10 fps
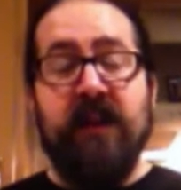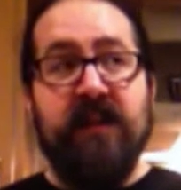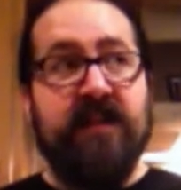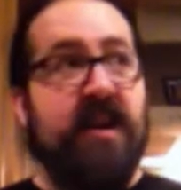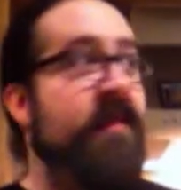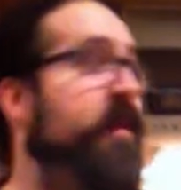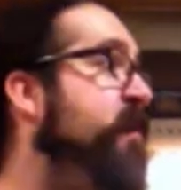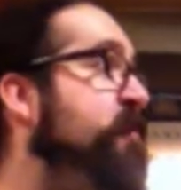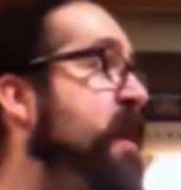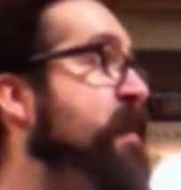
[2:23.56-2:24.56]
So I
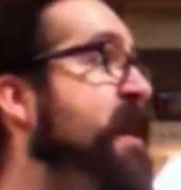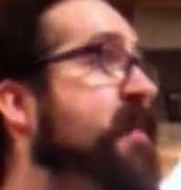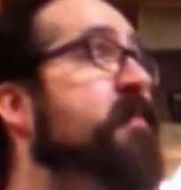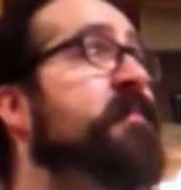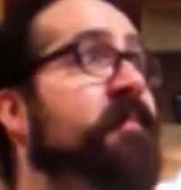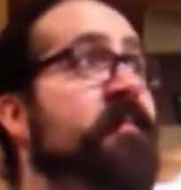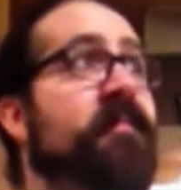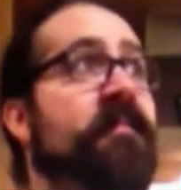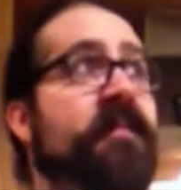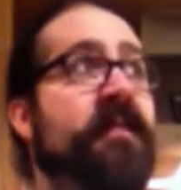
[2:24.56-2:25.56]
reckon maybe
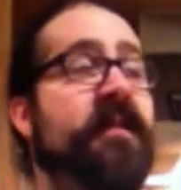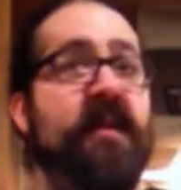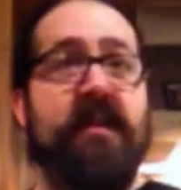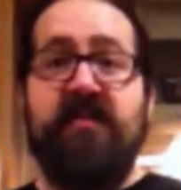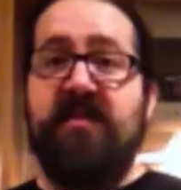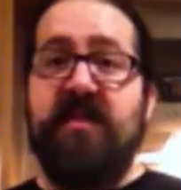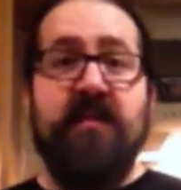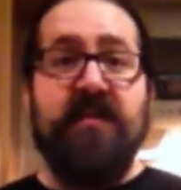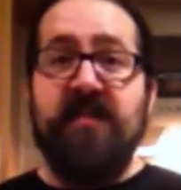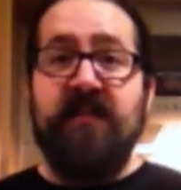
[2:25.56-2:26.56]

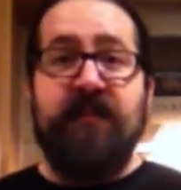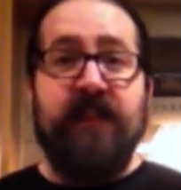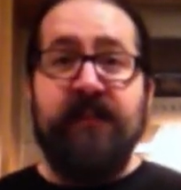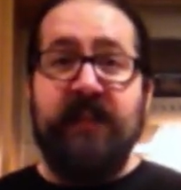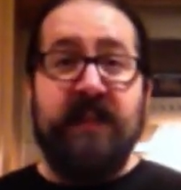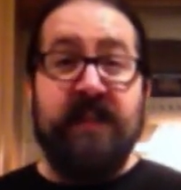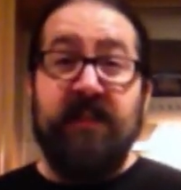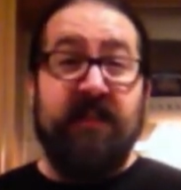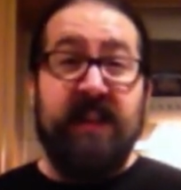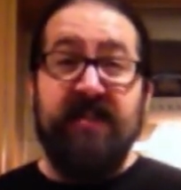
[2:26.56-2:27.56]
250 to
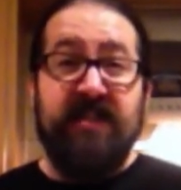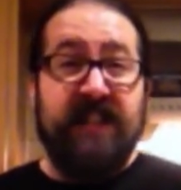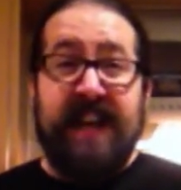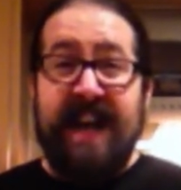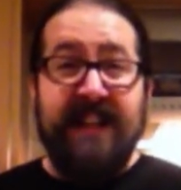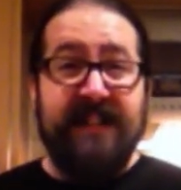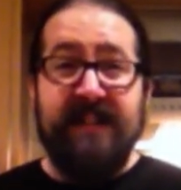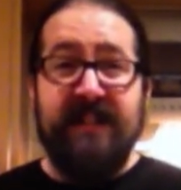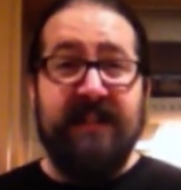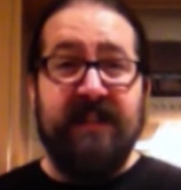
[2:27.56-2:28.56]
300
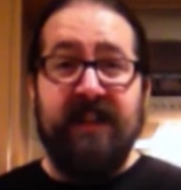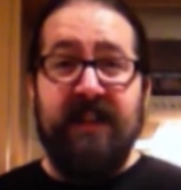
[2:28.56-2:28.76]
cats.